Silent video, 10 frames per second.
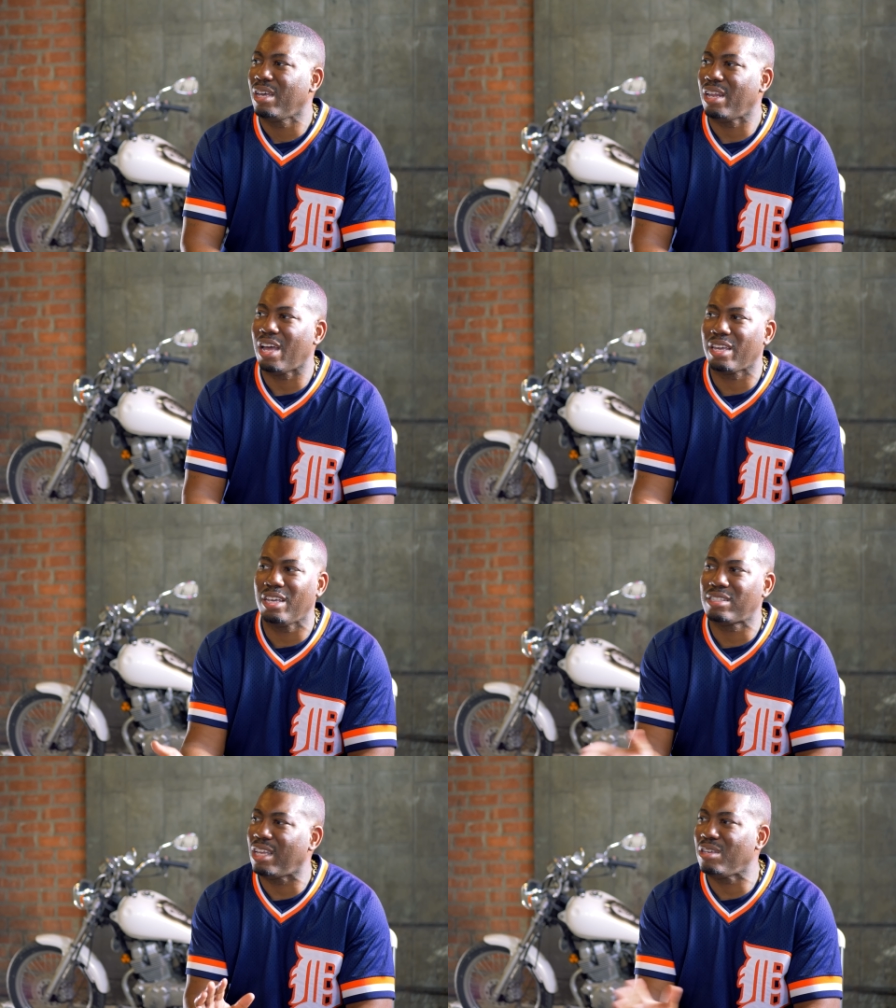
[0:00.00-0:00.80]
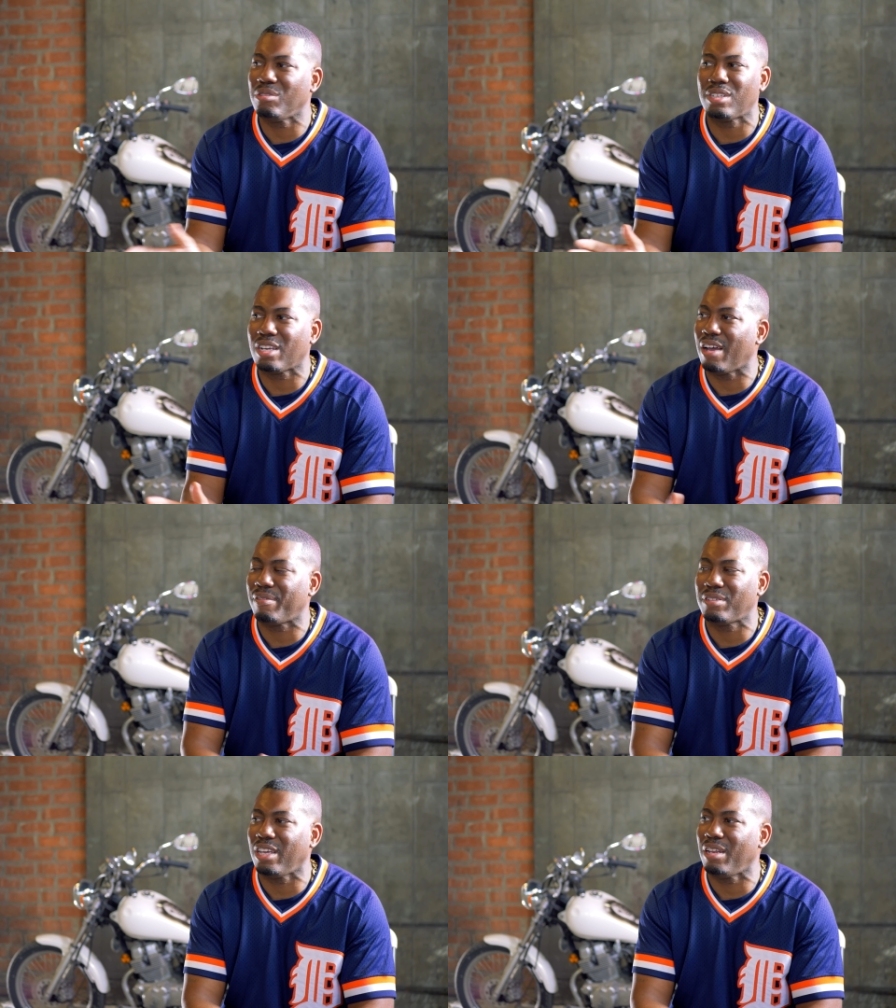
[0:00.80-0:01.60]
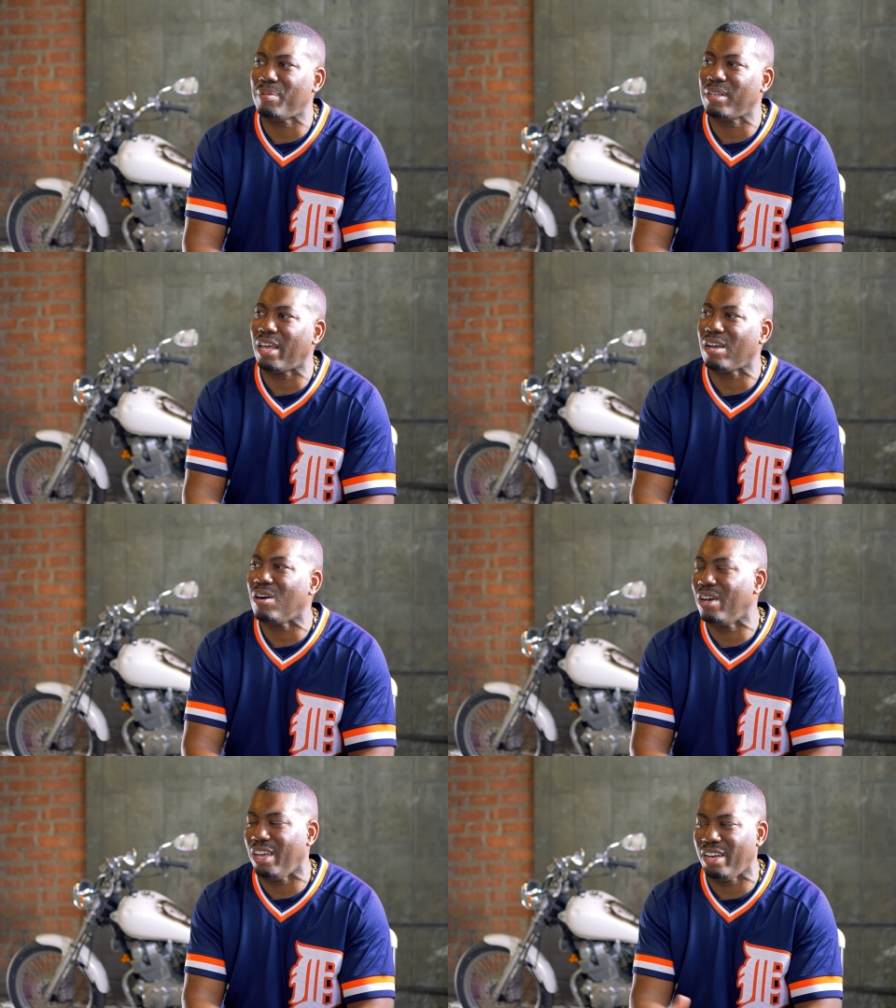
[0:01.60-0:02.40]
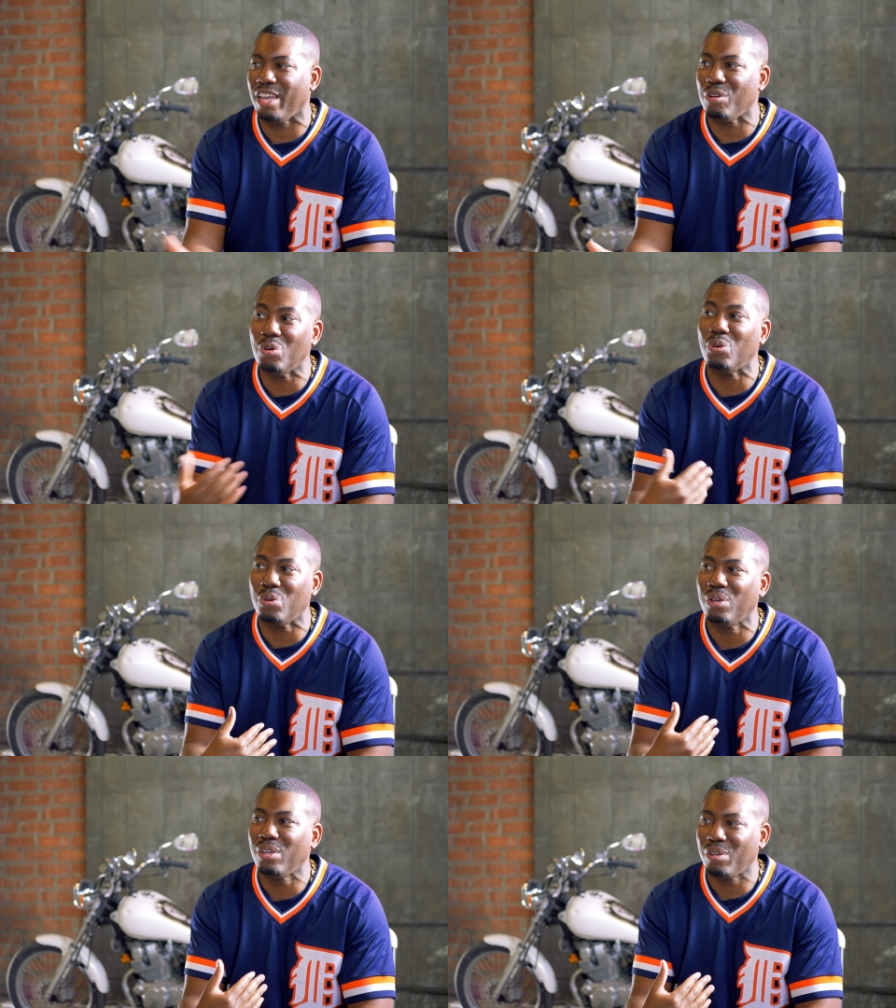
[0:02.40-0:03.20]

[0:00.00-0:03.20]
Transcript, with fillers: Mm-hmm. And I guess they used to conversate and be like, oh, and they knew